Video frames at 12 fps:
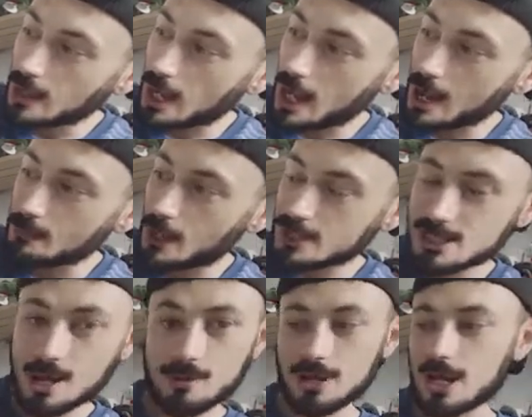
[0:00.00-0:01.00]
a
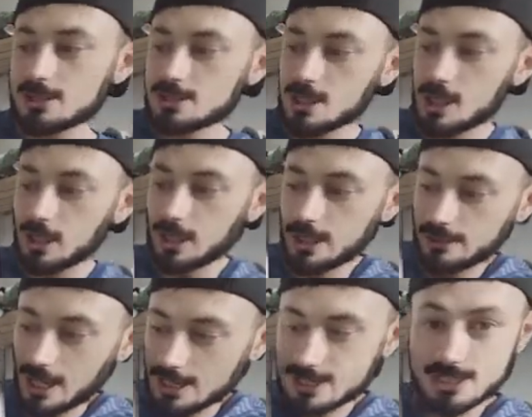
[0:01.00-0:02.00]
pterodactyl,
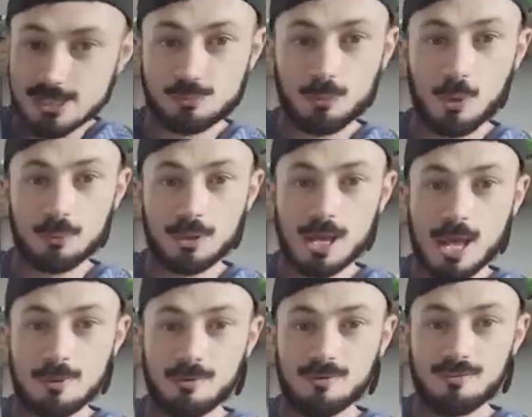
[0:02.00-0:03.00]
that's its proper
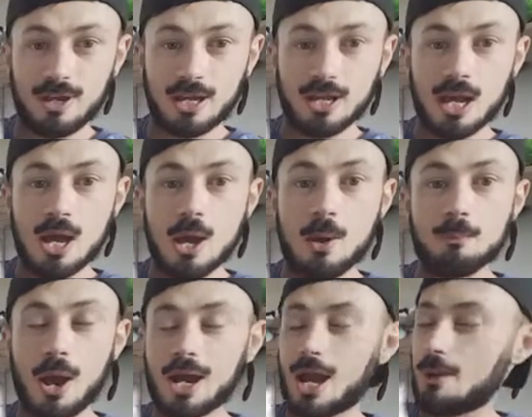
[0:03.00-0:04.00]
name I think,
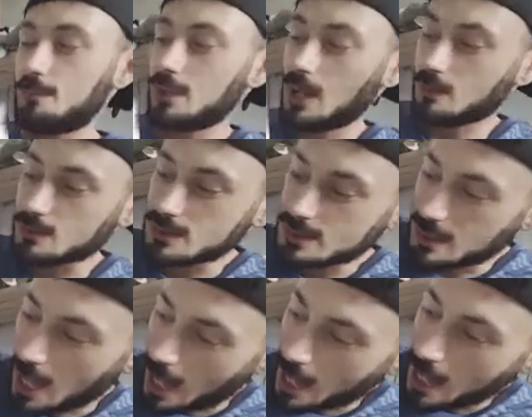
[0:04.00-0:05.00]
but I can't pronounce
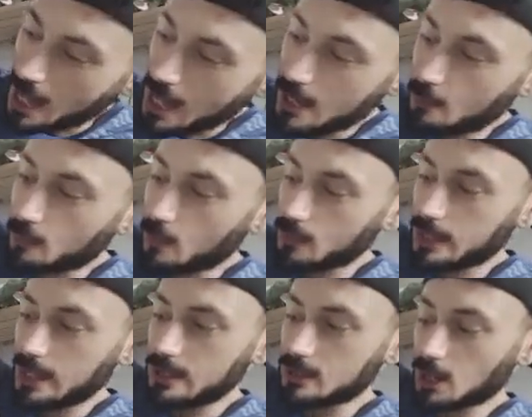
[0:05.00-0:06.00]
that. We've got
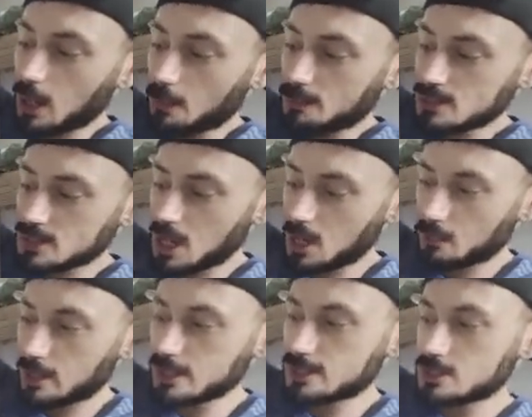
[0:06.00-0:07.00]
the
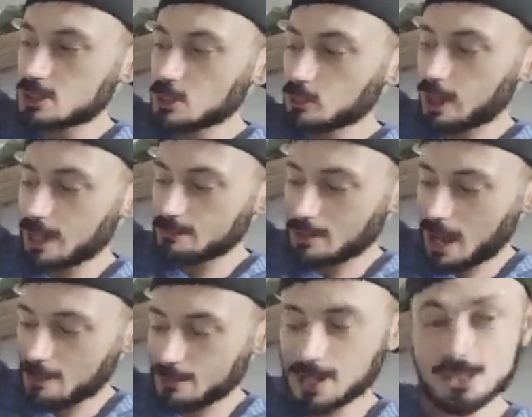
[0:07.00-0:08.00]
Dilophosaurus, 2
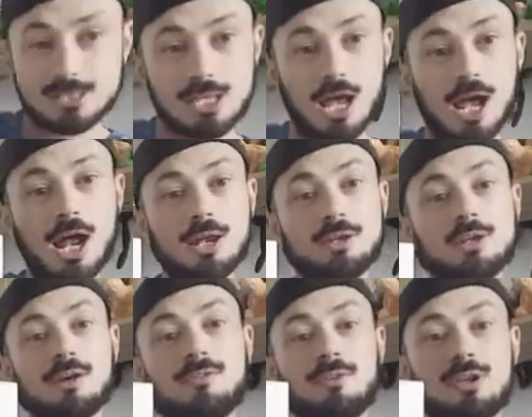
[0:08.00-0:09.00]
Gallimimus and
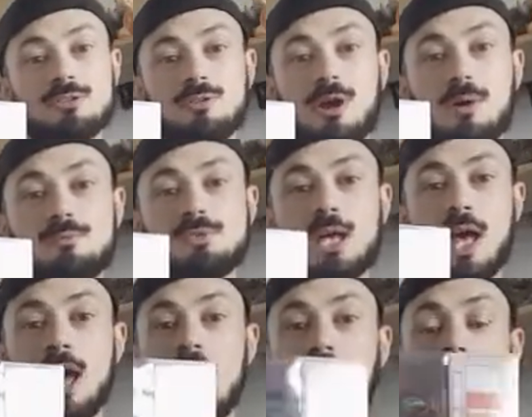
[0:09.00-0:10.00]
a Velociraptor.
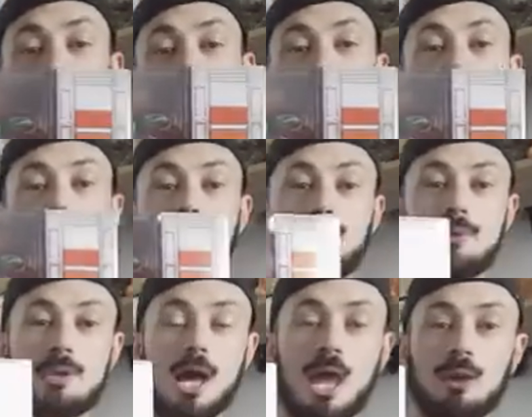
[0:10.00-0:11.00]

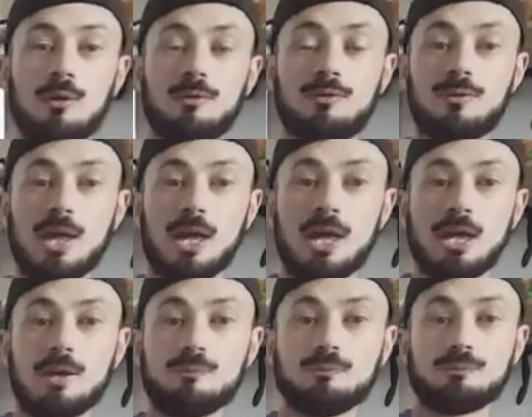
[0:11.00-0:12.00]
I love the